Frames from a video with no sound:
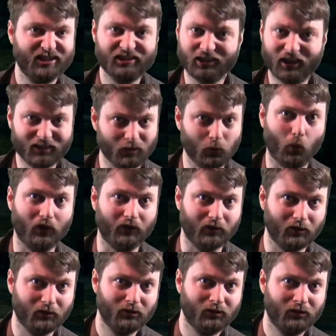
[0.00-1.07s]
a subtle one,
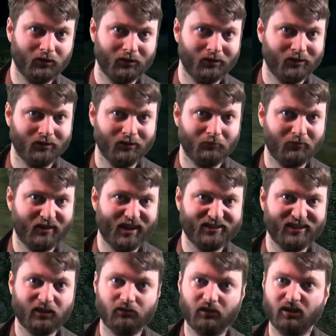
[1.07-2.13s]
but
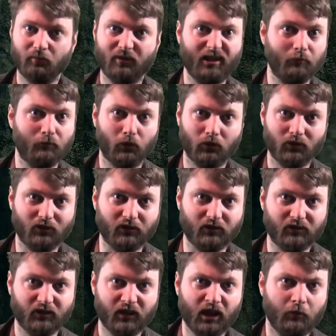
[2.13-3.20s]
that's incredibly
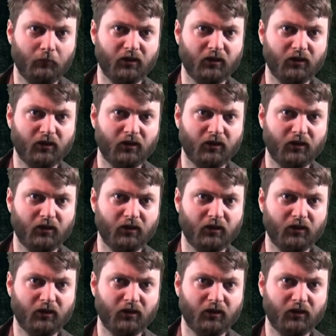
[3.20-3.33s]
important,